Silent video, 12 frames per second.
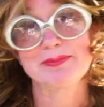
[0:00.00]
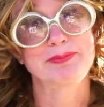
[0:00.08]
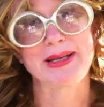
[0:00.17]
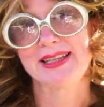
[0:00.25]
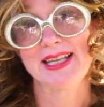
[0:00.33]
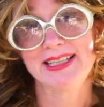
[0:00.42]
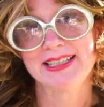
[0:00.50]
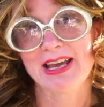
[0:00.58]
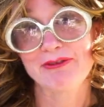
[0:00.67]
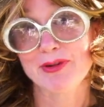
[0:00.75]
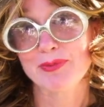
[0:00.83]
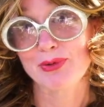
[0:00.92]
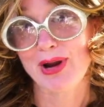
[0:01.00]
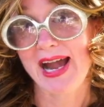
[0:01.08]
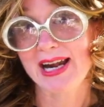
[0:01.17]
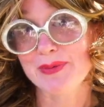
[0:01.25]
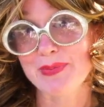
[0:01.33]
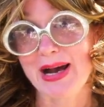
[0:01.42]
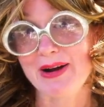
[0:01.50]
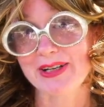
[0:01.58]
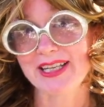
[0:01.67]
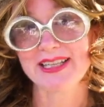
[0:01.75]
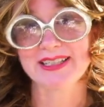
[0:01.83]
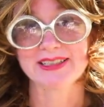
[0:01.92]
but they never brag about it.